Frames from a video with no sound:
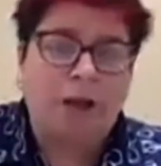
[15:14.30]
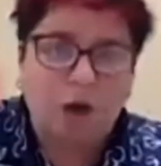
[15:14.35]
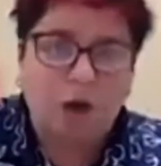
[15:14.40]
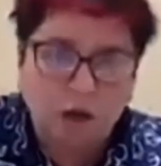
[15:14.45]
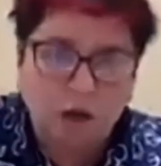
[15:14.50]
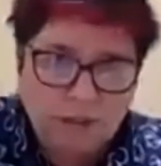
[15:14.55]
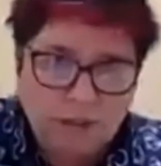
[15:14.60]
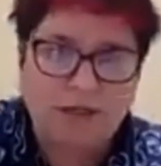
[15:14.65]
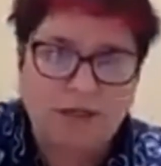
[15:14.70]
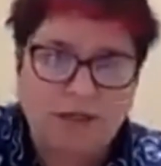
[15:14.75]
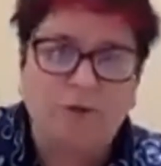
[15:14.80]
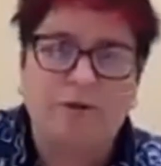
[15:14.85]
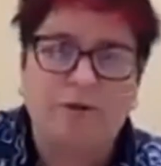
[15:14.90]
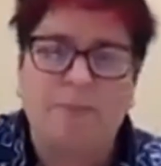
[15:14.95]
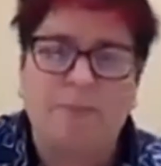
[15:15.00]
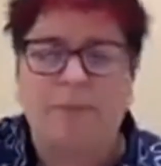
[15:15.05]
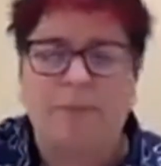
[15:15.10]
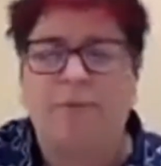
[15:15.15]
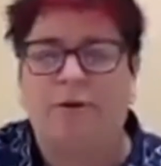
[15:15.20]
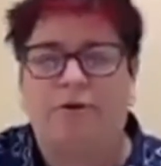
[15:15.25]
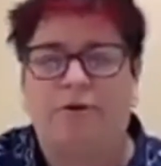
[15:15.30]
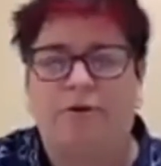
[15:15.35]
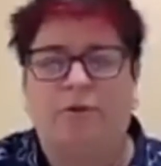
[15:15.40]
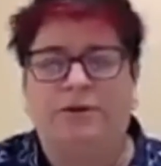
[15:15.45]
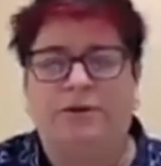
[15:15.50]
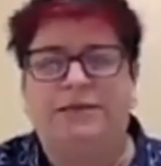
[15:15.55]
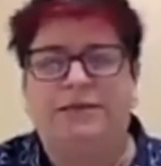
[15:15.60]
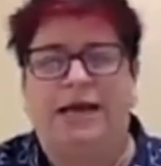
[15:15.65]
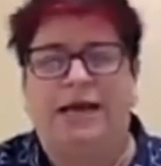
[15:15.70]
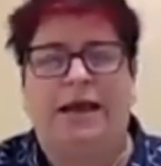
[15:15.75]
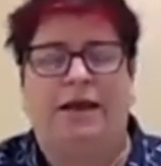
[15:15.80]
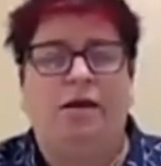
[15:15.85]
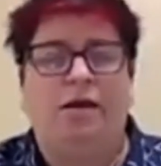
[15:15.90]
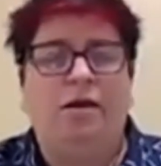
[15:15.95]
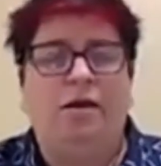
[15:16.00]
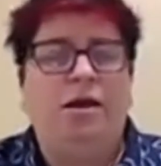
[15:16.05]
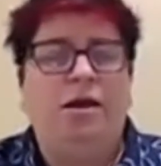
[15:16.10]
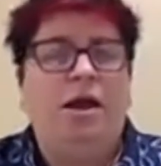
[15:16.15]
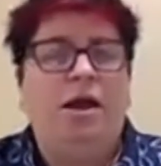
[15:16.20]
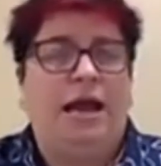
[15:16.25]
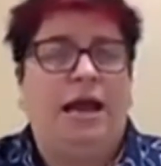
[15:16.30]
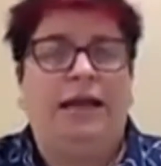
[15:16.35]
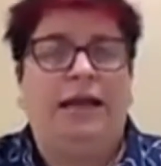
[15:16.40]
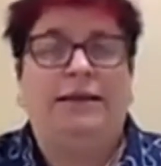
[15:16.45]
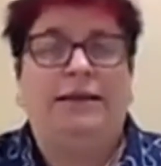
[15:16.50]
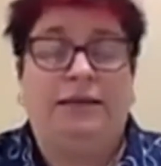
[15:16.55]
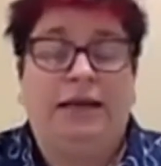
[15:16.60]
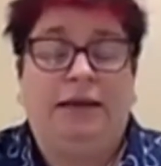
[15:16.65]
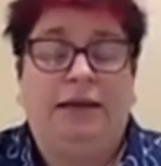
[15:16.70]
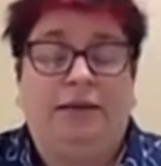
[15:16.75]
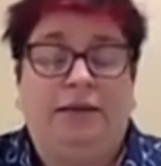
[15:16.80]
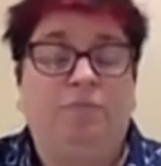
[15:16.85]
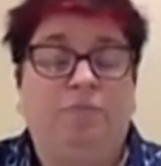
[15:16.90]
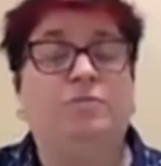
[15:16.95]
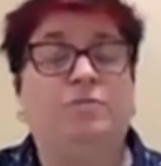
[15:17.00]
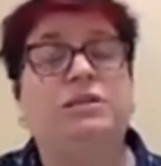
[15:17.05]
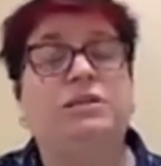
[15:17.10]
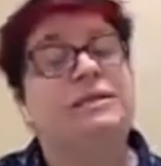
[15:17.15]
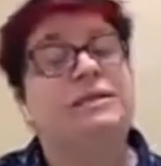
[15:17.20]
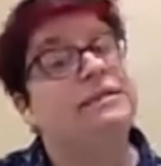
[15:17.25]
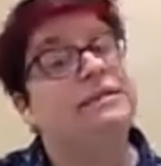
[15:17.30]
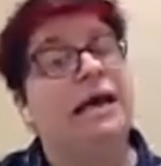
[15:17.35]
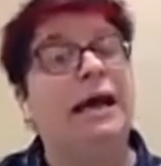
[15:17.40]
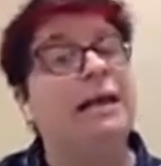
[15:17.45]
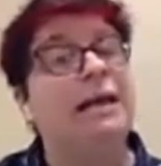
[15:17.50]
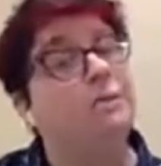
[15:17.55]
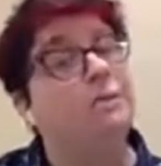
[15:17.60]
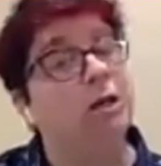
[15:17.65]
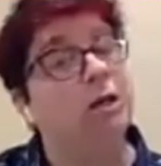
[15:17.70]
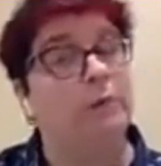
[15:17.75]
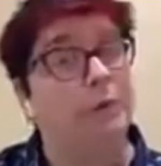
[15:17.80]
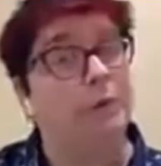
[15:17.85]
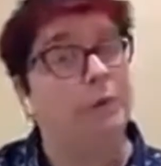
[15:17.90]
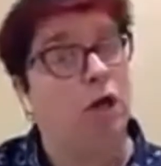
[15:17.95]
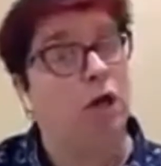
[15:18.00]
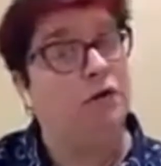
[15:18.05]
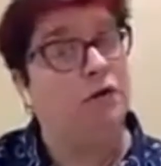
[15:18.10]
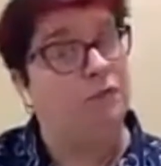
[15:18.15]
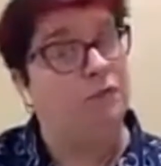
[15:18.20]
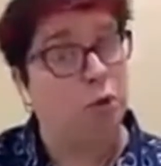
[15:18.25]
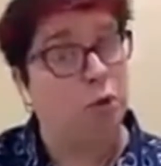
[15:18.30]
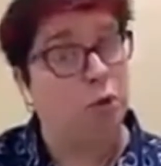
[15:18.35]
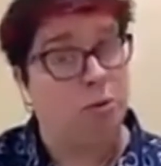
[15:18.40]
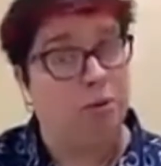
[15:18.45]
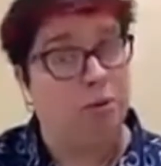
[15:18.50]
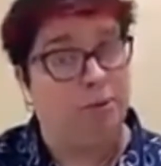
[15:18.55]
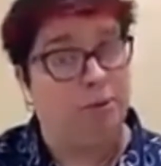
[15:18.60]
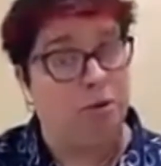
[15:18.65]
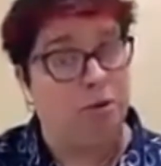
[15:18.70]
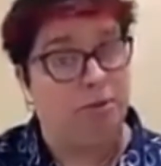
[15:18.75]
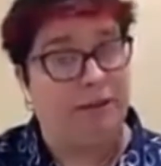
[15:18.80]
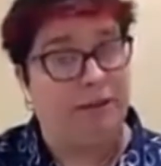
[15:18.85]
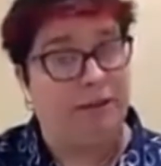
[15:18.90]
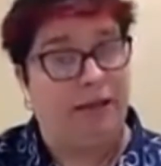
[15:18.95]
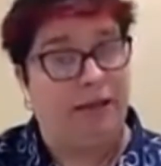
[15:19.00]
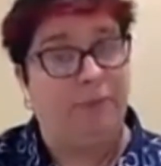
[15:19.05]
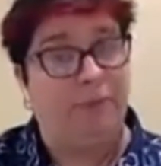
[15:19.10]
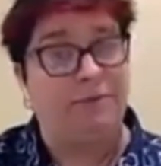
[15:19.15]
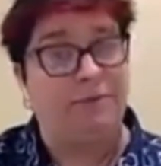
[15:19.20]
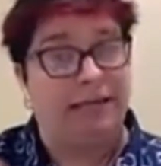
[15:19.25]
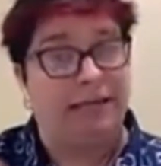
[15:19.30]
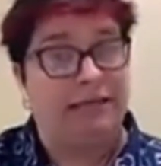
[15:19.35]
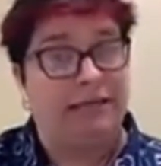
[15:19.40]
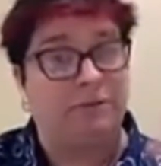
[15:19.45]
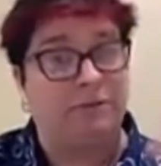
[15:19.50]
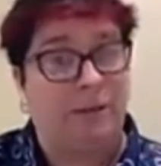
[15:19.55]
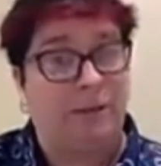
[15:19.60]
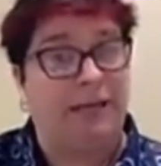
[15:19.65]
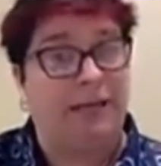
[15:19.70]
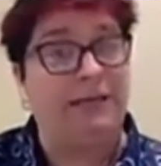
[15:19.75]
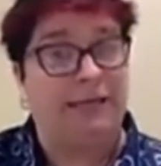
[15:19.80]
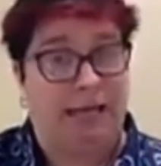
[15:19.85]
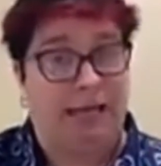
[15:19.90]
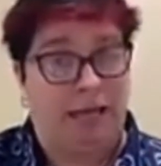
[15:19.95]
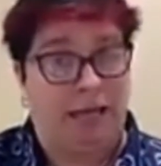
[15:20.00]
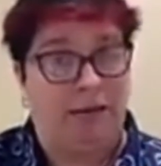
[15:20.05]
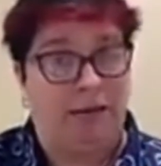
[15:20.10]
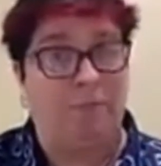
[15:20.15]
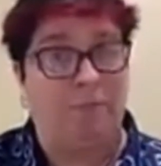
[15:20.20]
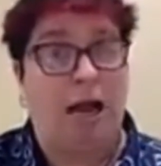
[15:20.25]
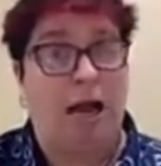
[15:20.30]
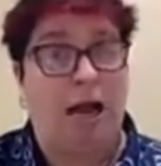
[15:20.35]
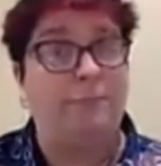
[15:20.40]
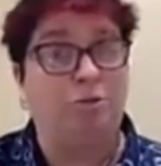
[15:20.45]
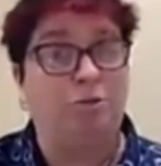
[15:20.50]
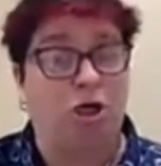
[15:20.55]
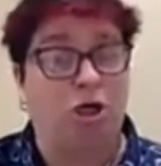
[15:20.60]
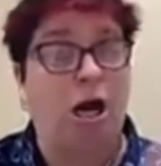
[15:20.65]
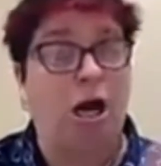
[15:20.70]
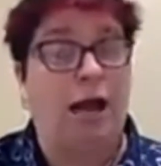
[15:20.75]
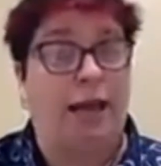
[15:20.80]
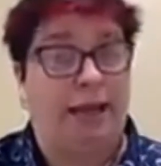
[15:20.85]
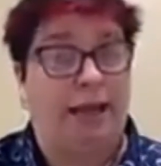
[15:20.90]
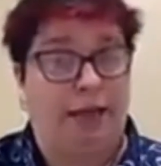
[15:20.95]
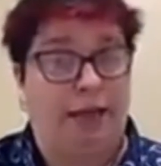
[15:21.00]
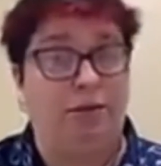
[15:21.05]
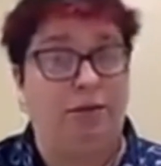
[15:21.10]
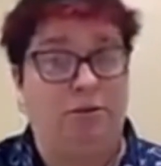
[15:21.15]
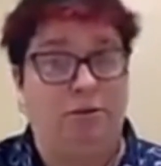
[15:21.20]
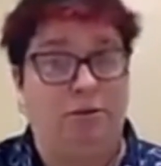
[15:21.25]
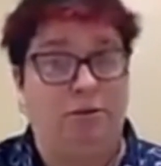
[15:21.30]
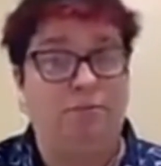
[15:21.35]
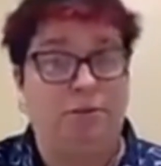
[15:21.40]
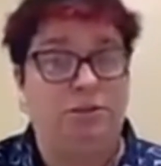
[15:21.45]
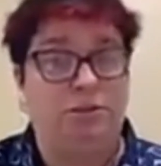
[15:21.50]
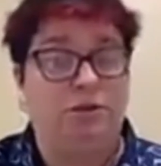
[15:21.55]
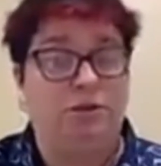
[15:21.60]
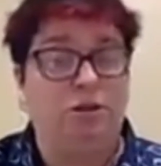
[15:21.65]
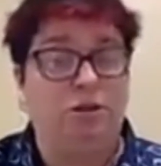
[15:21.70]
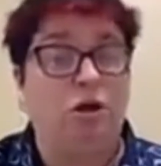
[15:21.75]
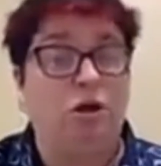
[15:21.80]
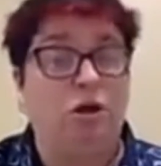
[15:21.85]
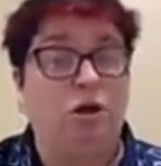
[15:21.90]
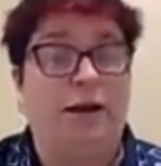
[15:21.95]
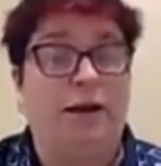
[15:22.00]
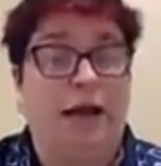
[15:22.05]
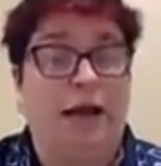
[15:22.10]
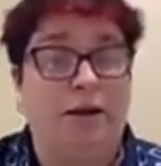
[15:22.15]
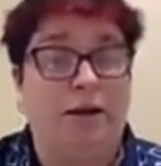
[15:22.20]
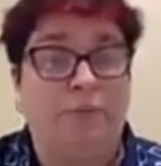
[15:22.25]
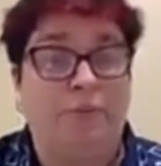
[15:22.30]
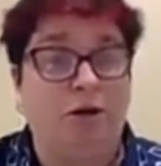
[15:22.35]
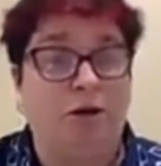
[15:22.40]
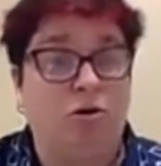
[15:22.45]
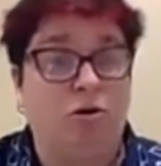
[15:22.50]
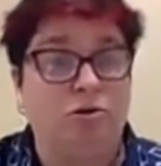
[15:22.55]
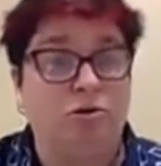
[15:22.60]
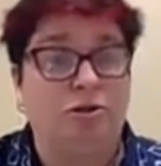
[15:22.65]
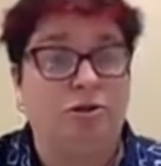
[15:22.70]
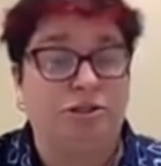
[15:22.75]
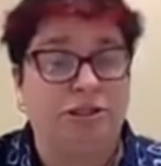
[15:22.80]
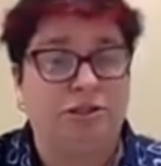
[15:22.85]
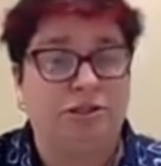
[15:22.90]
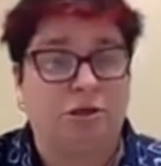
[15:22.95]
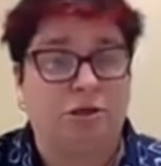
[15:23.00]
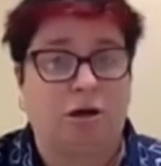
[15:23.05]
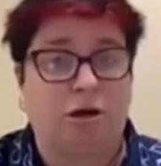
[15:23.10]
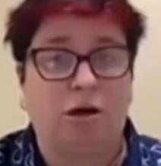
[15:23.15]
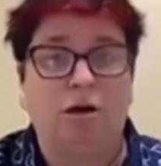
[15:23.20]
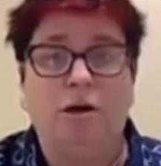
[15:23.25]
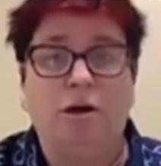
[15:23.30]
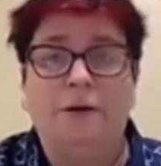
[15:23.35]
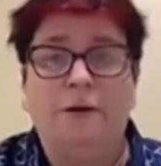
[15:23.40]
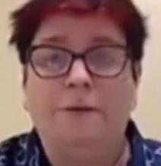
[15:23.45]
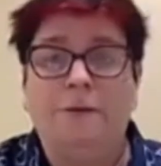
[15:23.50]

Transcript: I go to dinner with my brother one day, and I decide I'm going to be all vulnerable with him and explain to him I'm trying to learn how to be your older sister.